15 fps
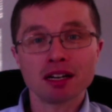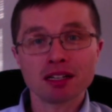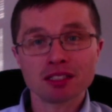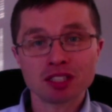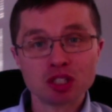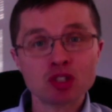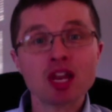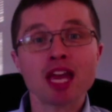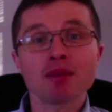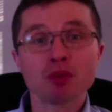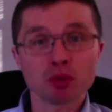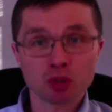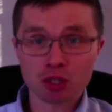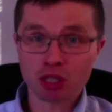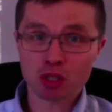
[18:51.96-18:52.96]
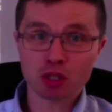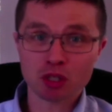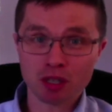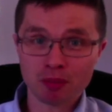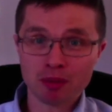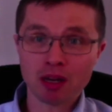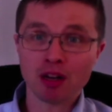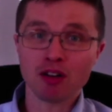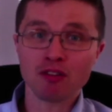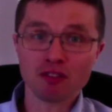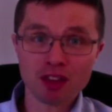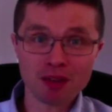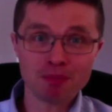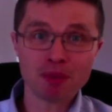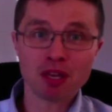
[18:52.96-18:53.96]
stable system of
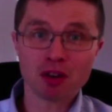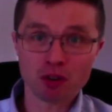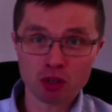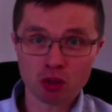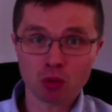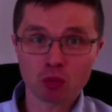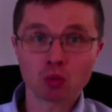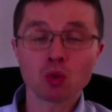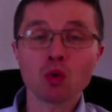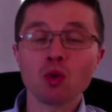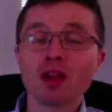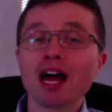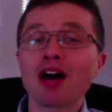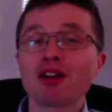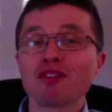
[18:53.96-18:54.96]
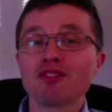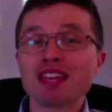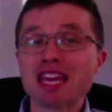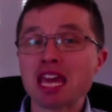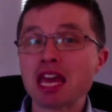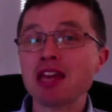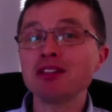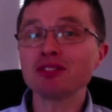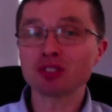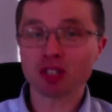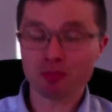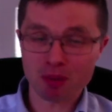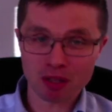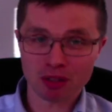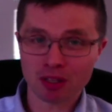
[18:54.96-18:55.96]
imperial rule out of the
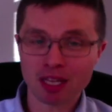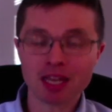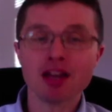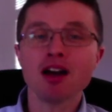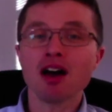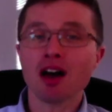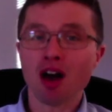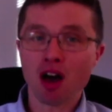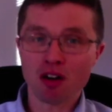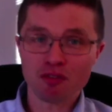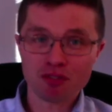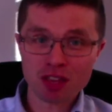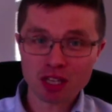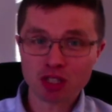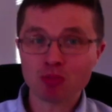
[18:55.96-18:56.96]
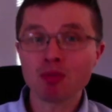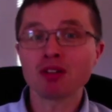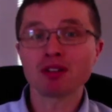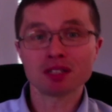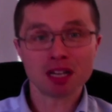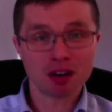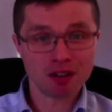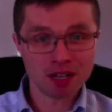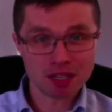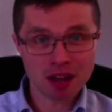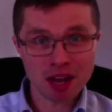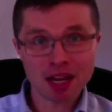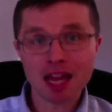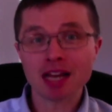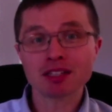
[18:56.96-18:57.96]
instability of these military
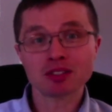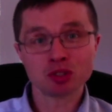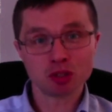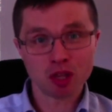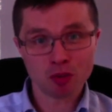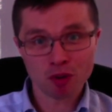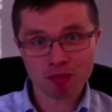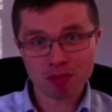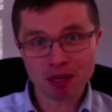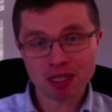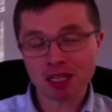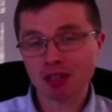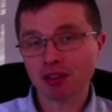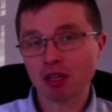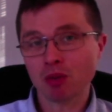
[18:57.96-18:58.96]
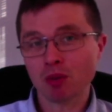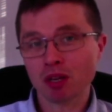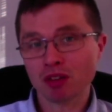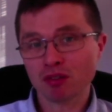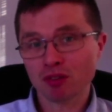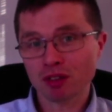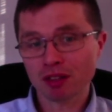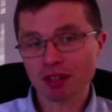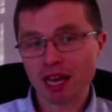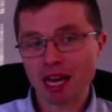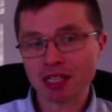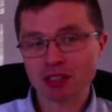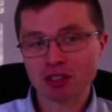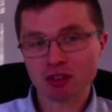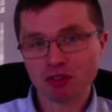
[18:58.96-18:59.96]
dynasts that we've been dealing with for the
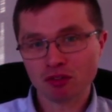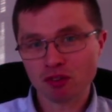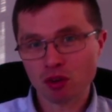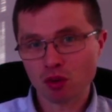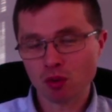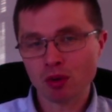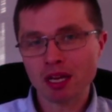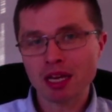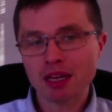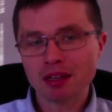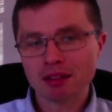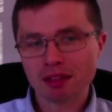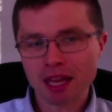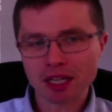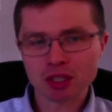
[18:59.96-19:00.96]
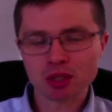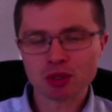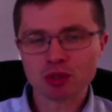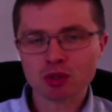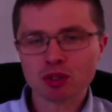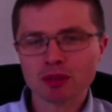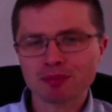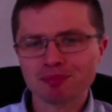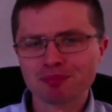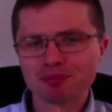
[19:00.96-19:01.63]
last few lectures.